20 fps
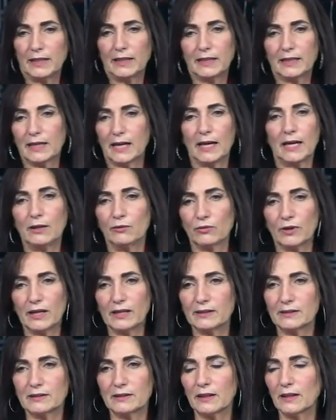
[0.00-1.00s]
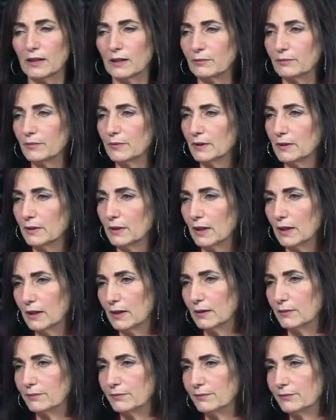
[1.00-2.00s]
He, he raised up
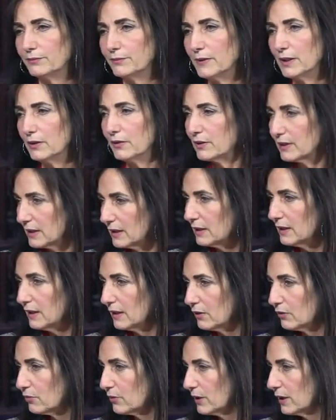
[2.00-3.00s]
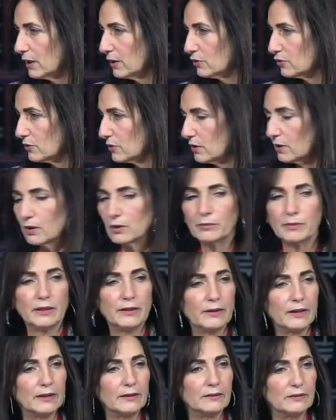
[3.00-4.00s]
Um, you know, the Gideon three hundred
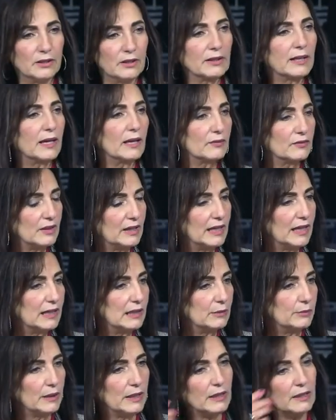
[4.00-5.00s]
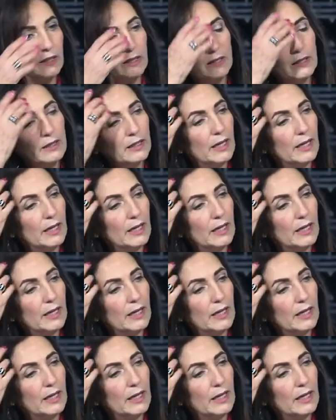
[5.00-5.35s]
army that took out the enemy.